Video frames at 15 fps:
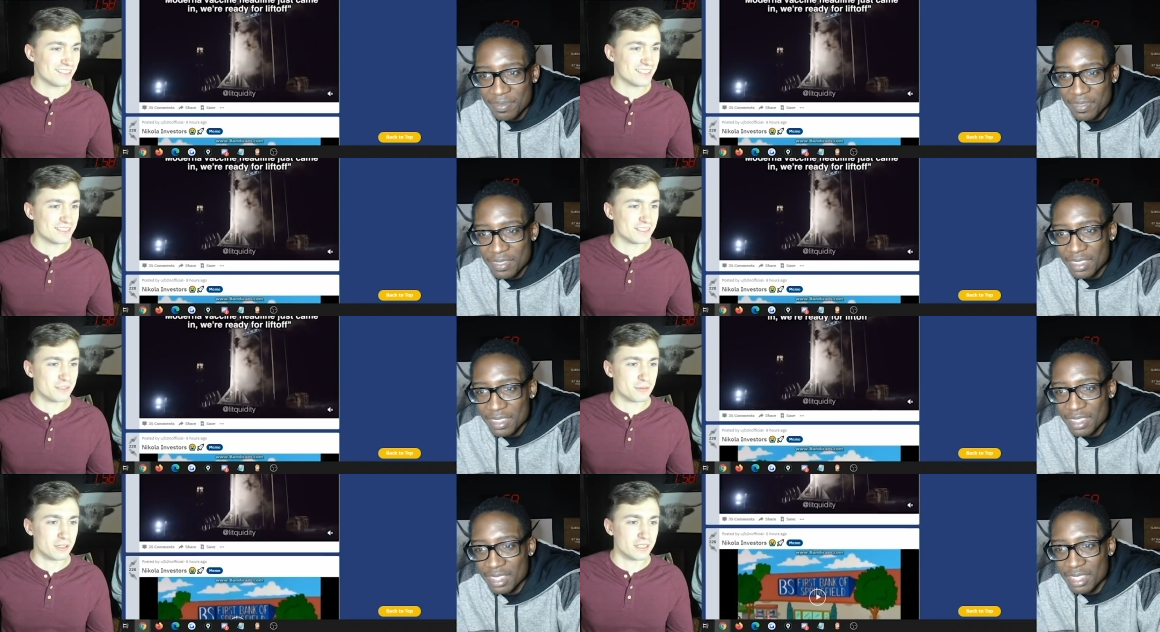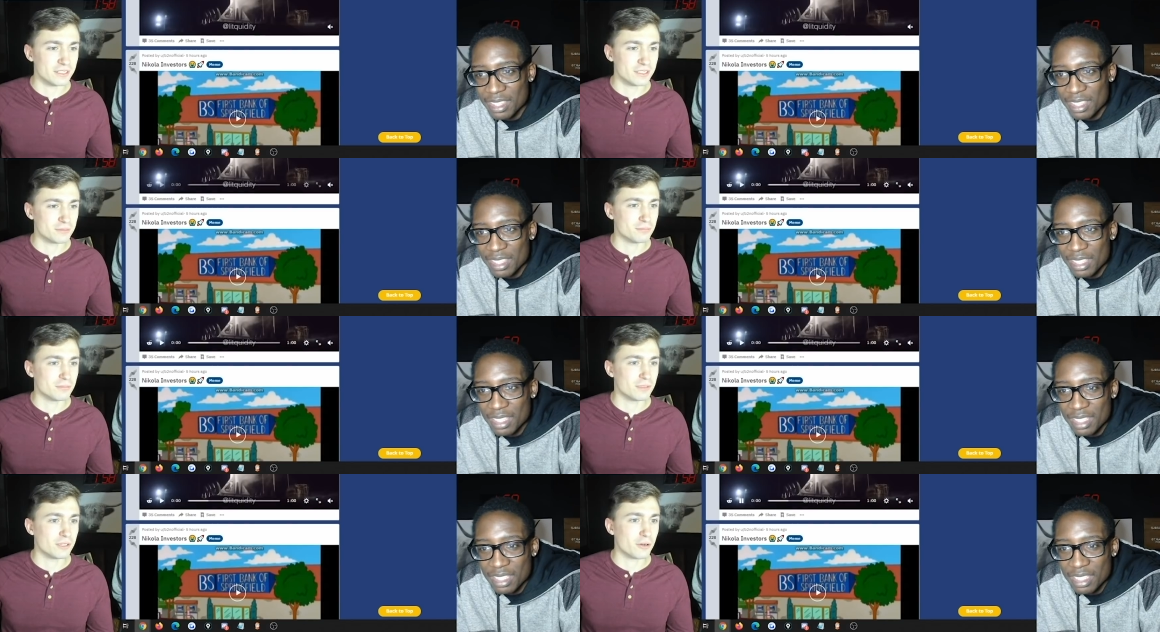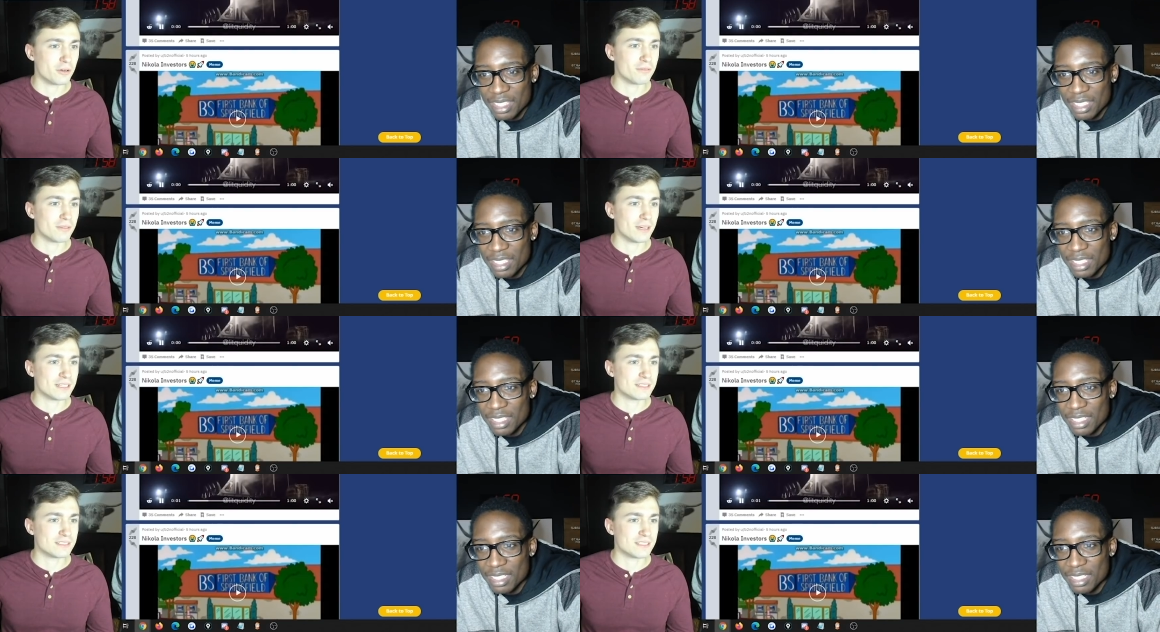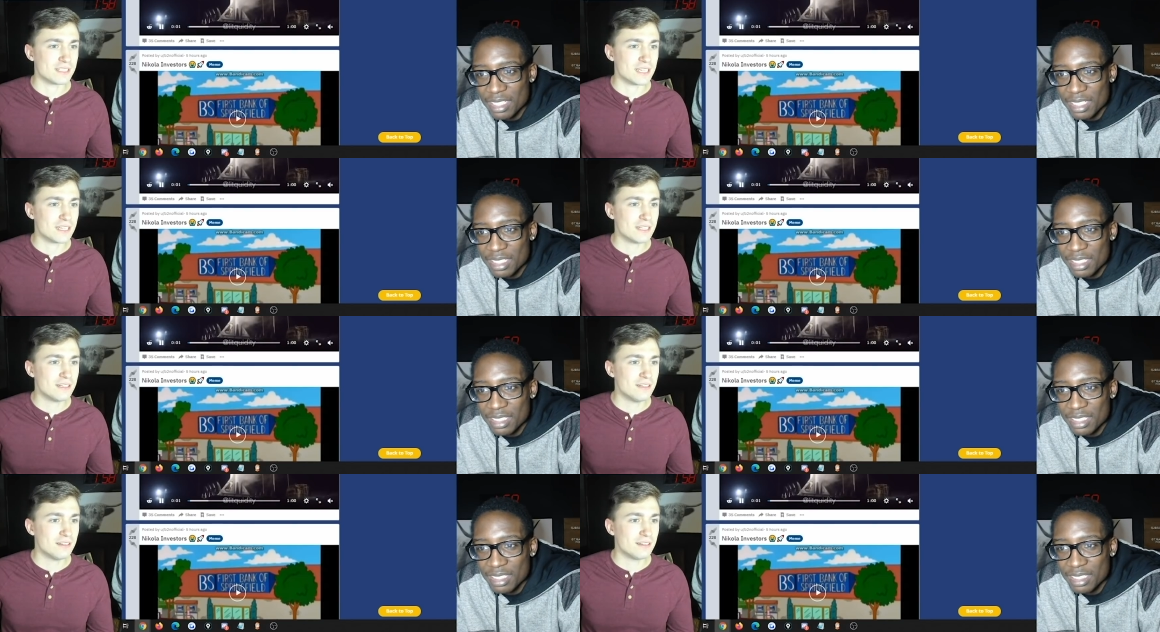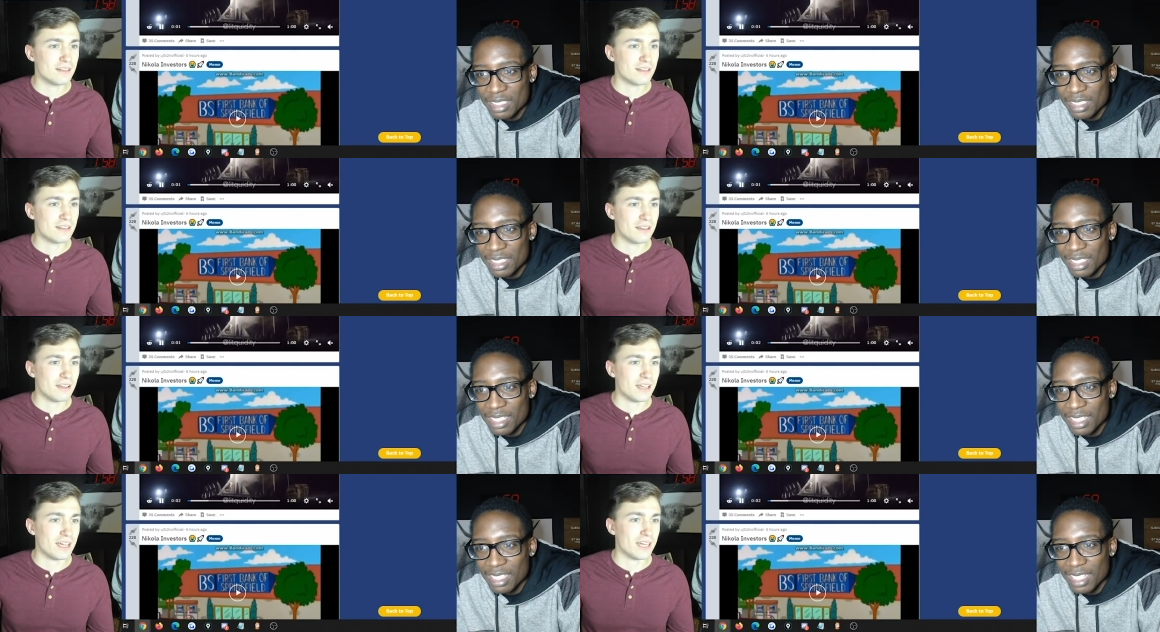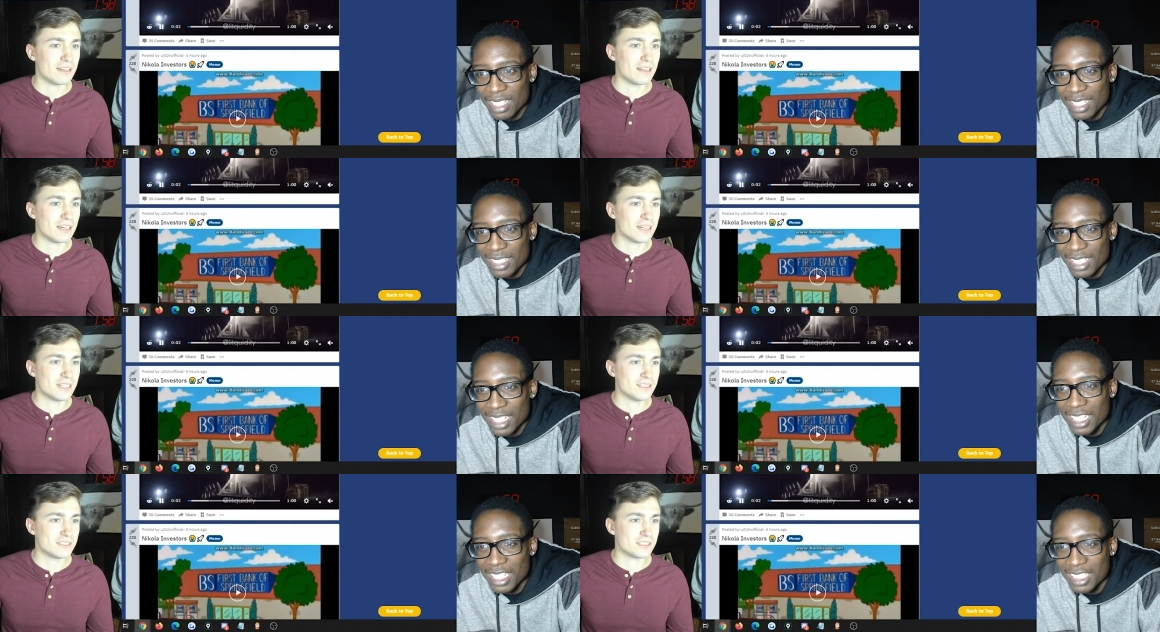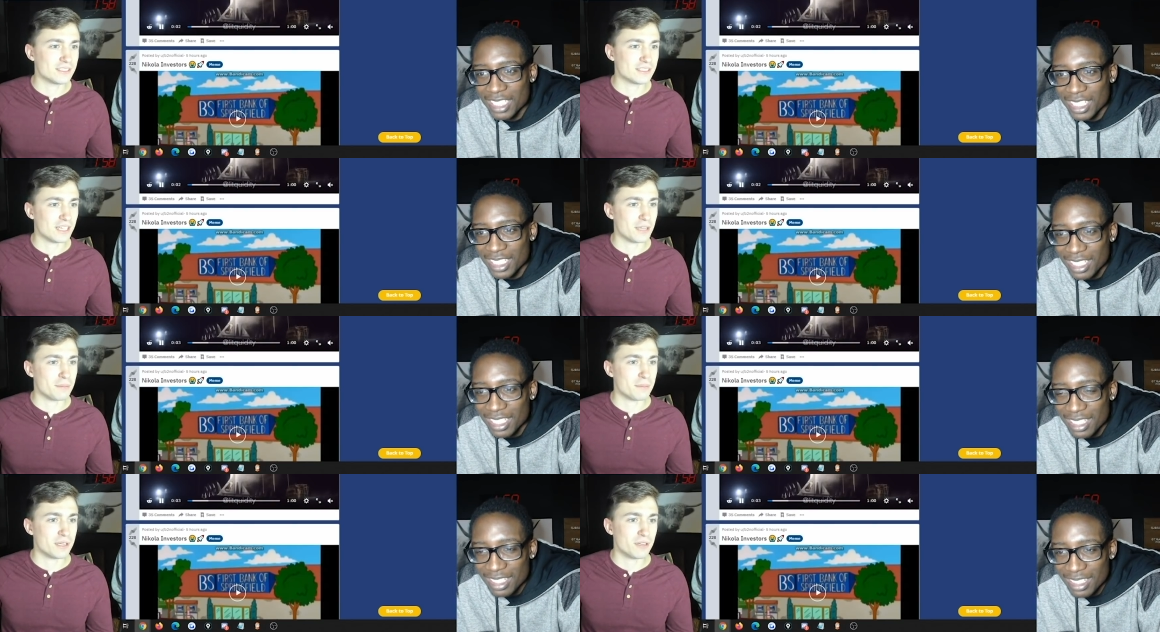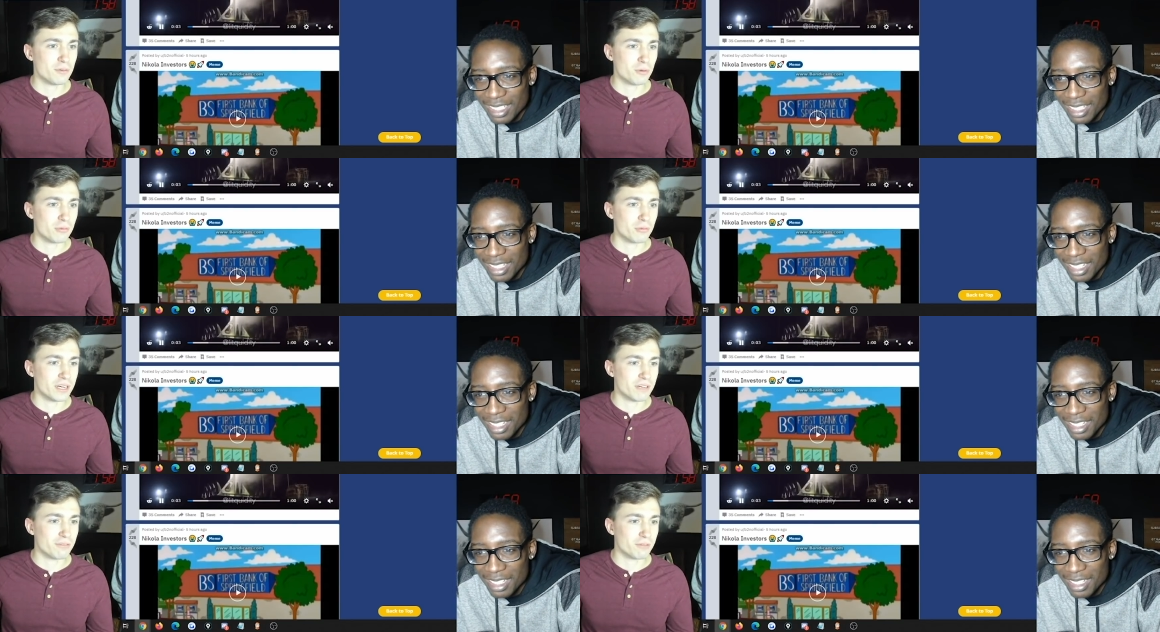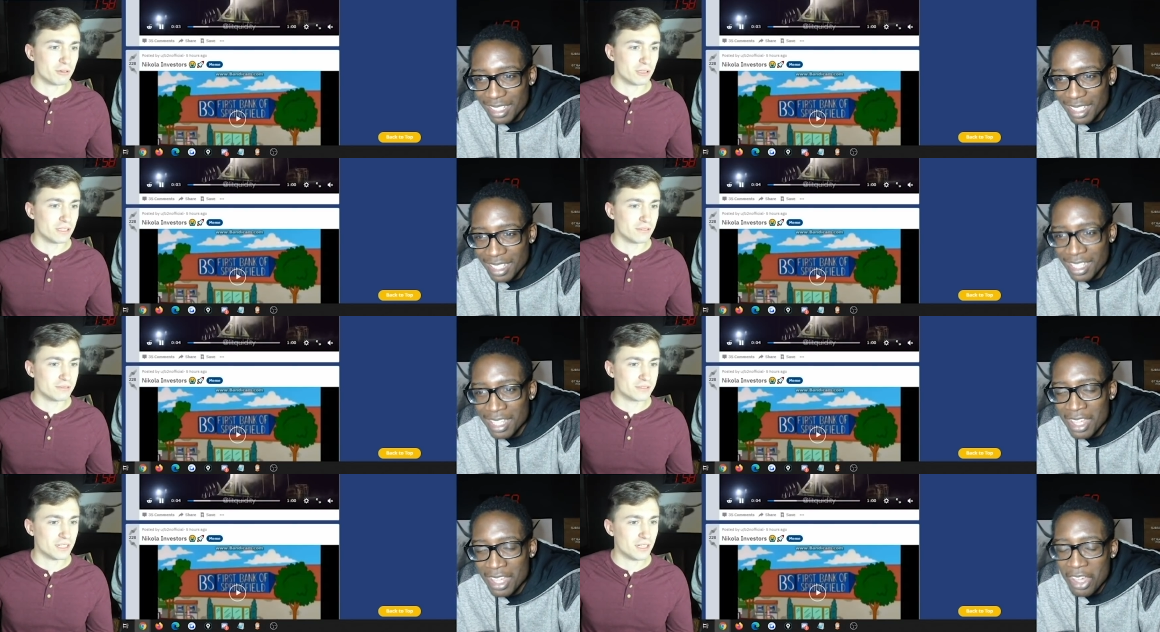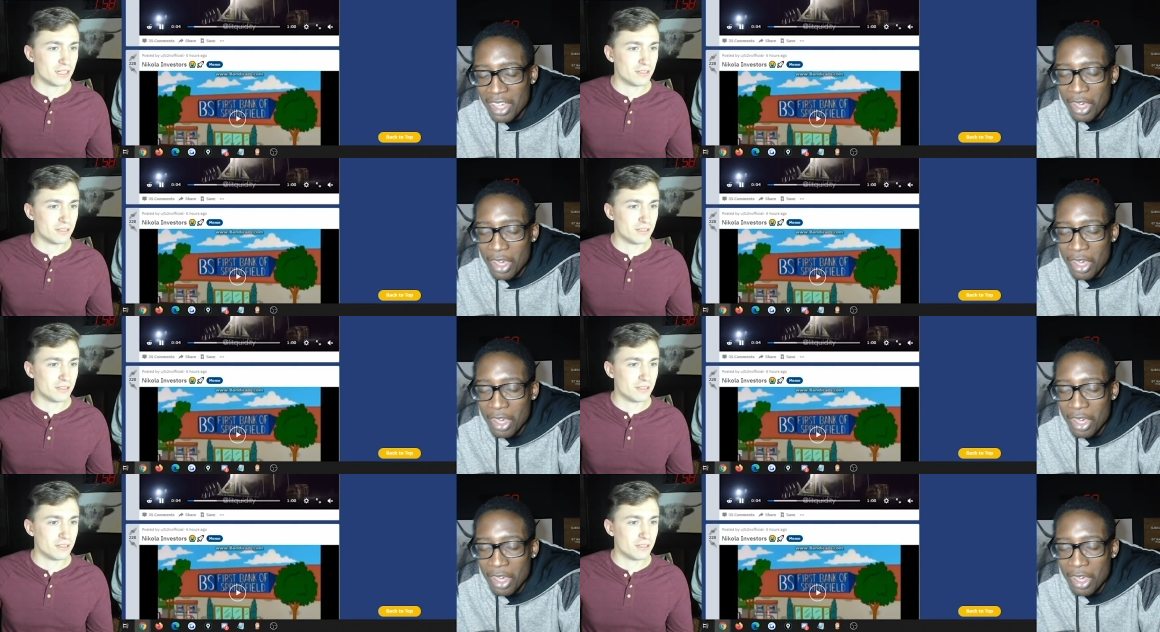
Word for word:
Speaker 1: see what else. Nerda vaccine headline just came in. We're ready for liftoff.